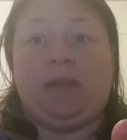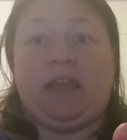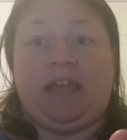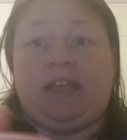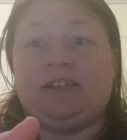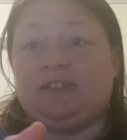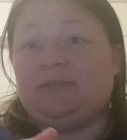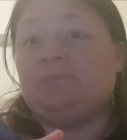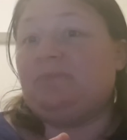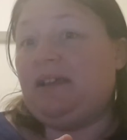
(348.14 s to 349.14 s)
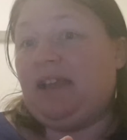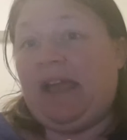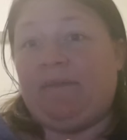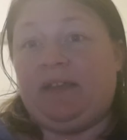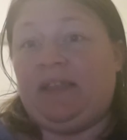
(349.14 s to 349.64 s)

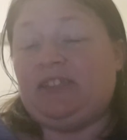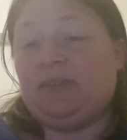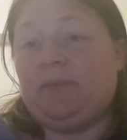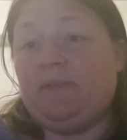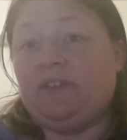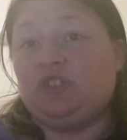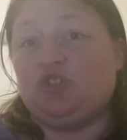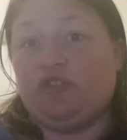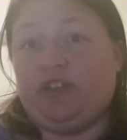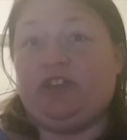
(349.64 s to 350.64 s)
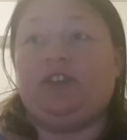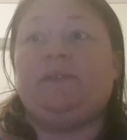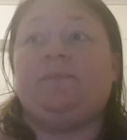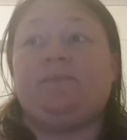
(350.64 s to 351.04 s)
having that type of injury,